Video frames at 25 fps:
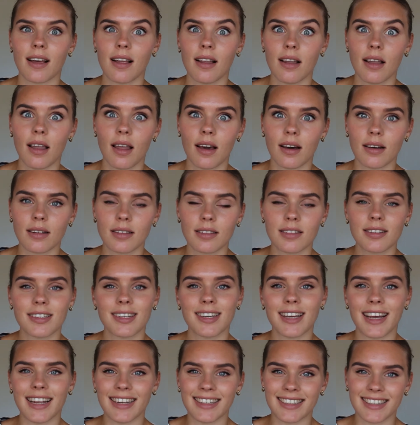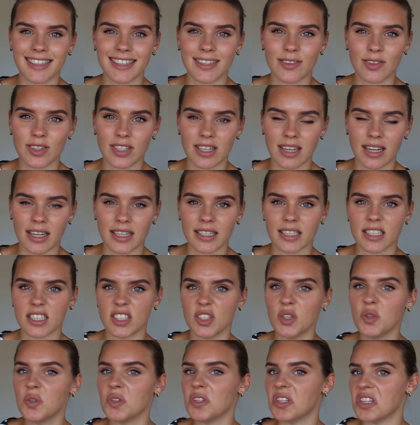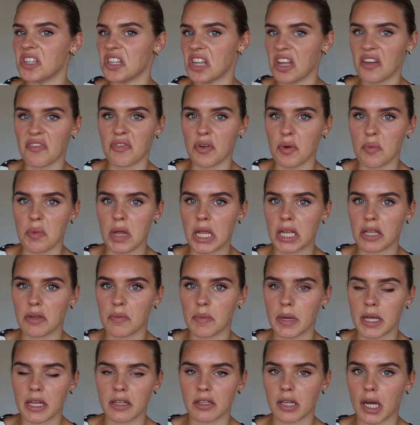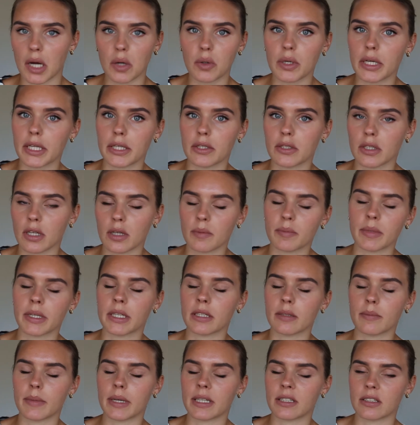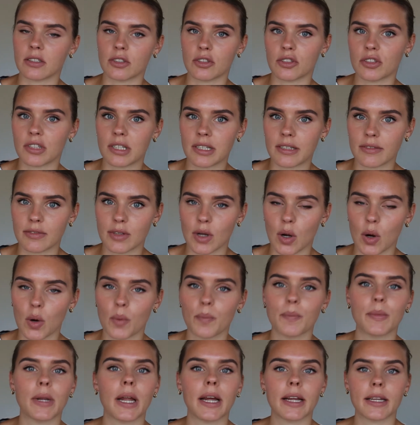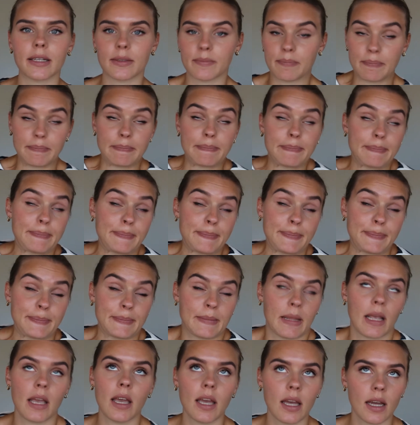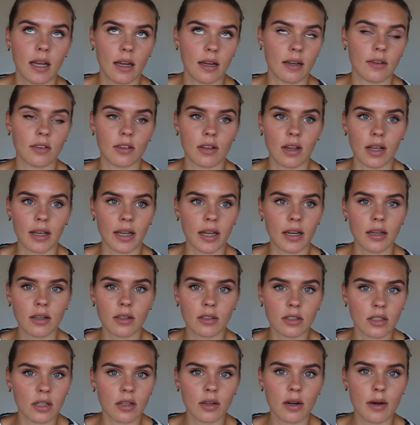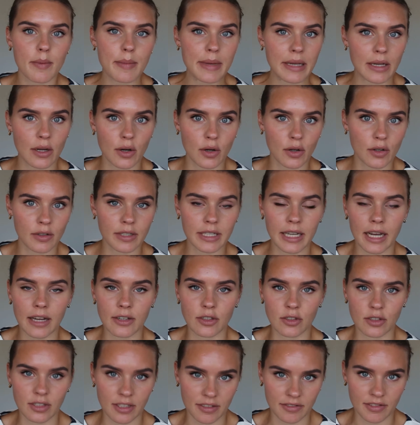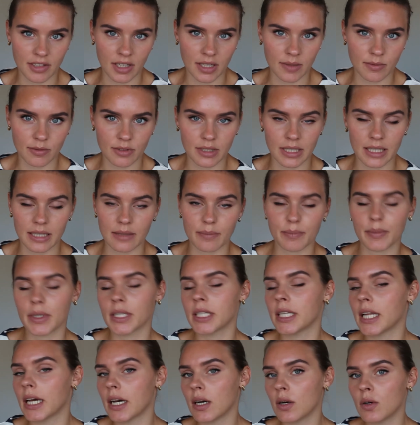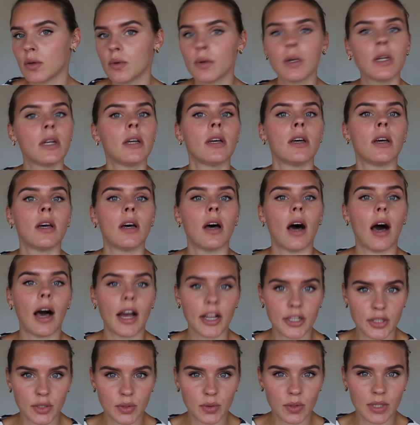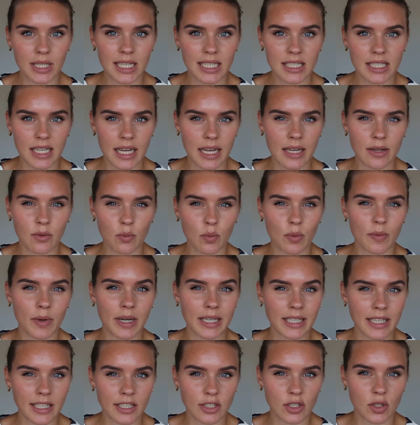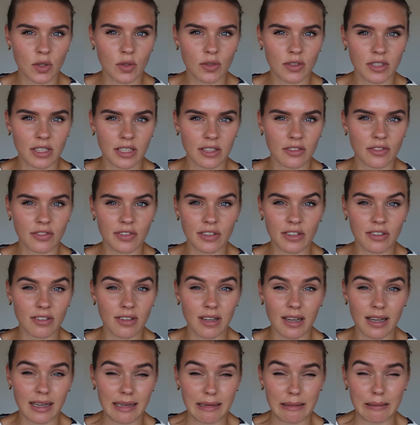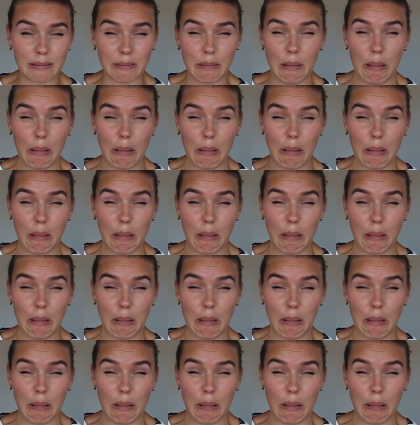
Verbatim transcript: a lot. And he was like, you never make the bed. How can you not make the bed and just leave the home? Like, I was like, I don't know, I'm in a hurry. I don't have time for that. But now I do it. And when I don't, it feels like,